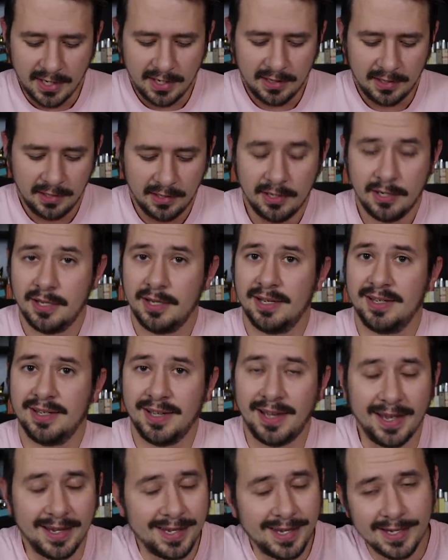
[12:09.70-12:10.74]
that,
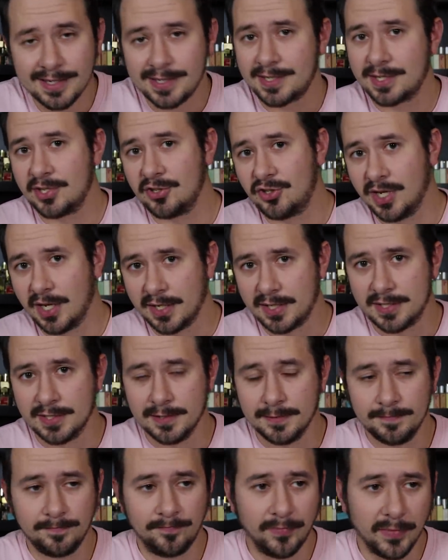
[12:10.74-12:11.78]
I can't suggest
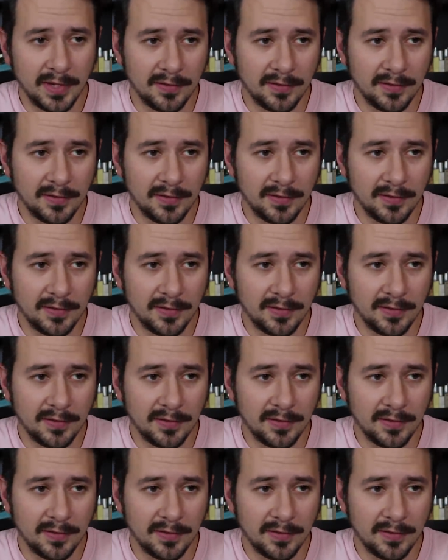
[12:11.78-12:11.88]
it.